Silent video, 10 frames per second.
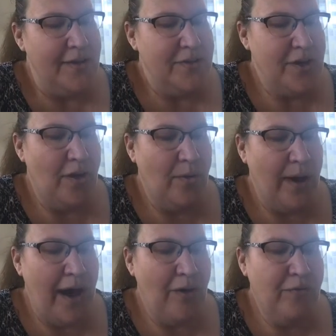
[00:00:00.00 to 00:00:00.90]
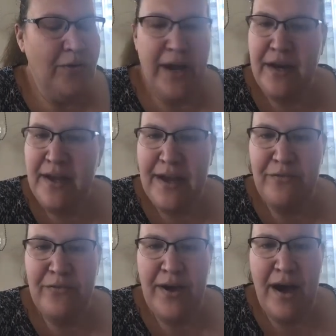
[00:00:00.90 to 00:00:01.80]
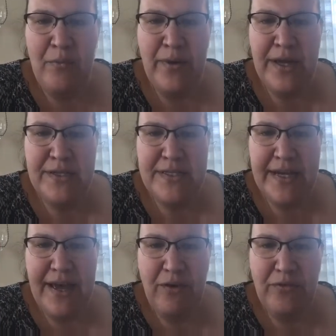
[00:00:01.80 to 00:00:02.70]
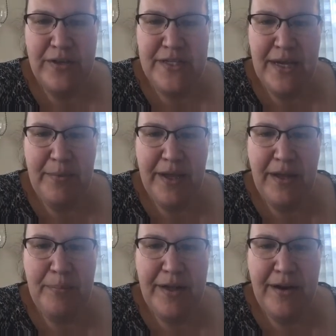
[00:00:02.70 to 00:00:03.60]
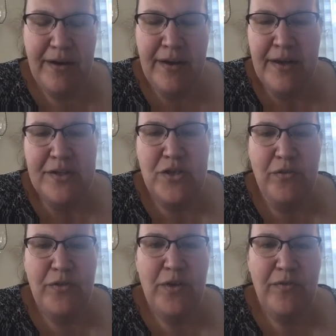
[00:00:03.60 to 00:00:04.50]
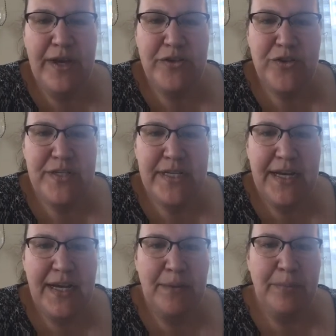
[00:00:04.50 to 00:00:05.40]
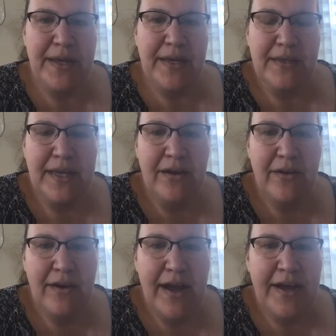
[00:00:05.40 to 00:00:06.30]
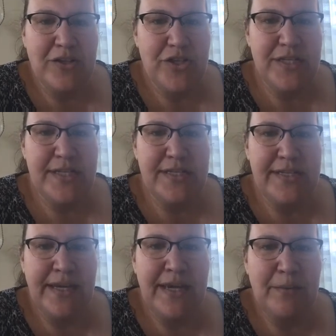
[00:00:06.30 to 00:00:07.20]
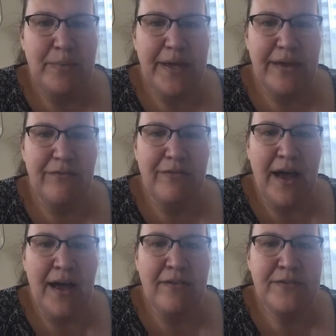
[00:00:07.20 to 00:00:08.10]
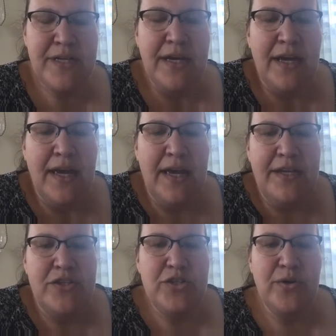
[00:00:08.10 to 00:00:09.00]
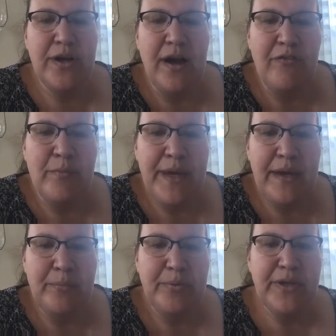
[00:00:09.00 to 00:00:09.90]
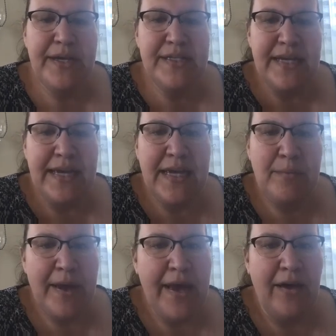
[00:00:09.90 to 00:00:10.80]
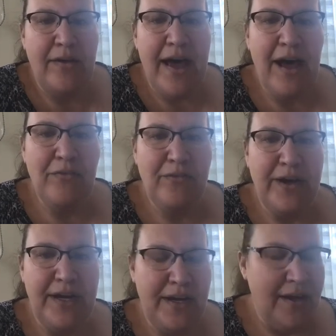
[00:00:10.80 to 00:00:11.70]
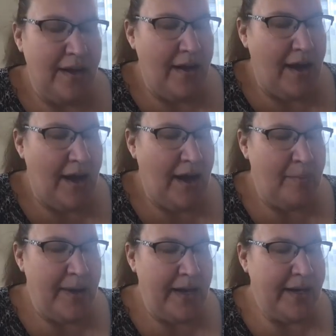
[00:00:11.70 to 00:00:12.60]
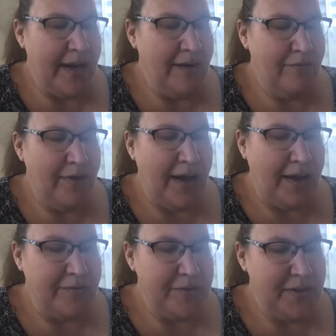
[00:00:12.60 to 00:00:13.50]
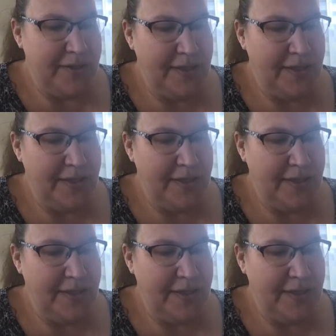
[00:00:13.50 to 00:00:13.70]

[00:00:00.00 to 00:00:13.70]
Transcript: So Alfred, if we can stick Alfred's email up there. So if you've been interested in being a leader at GCC and being involved in student government, please email Alfred and get involved.